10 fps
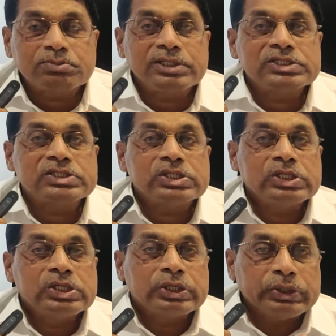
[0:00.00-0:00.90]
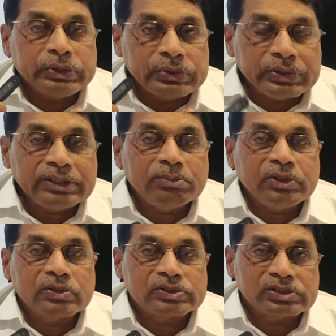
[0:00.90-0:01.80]
place during
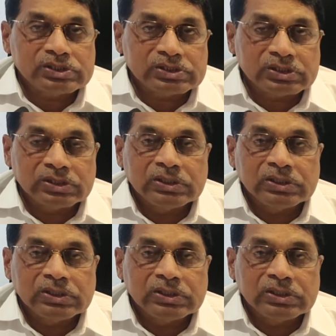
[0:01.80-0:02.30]
meiosis,